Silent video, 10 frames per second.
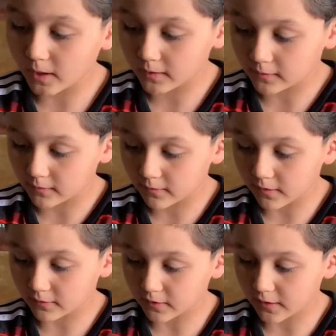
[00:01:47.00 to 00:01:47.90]
If
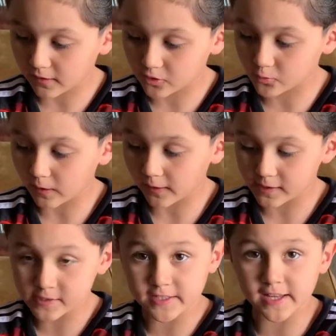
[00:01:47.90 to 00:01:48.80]
the thing is really
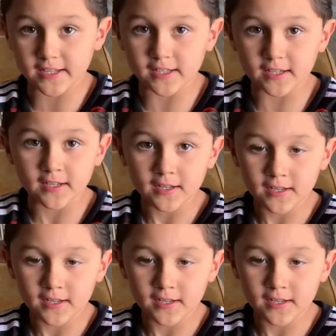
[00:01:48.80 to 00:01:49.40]
sticky,